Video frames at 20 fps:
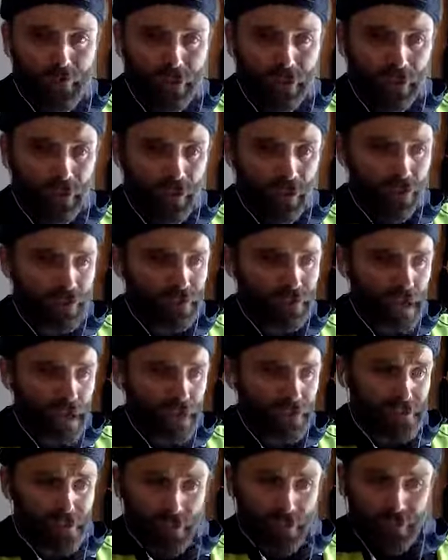your
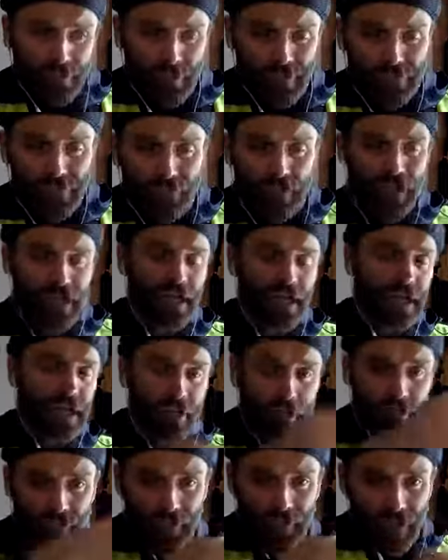debt before you get
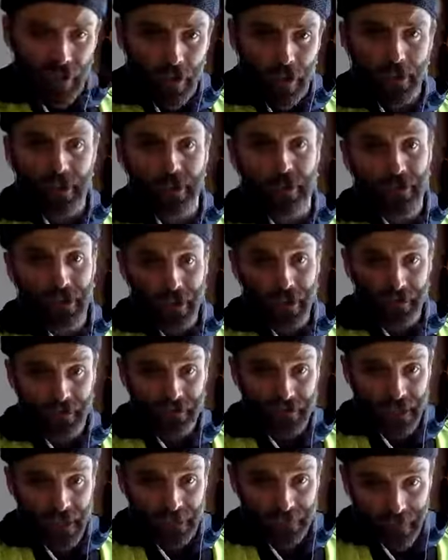out of there and you're allowed
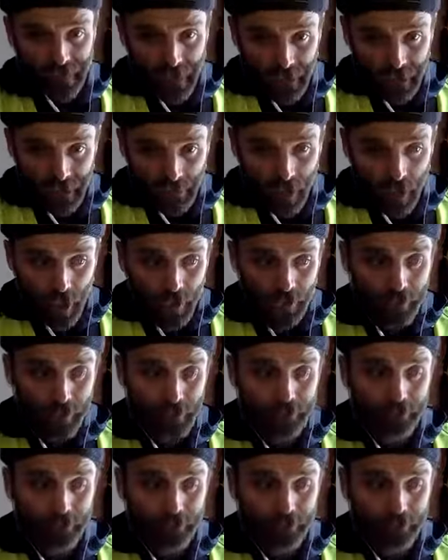into heaven later on.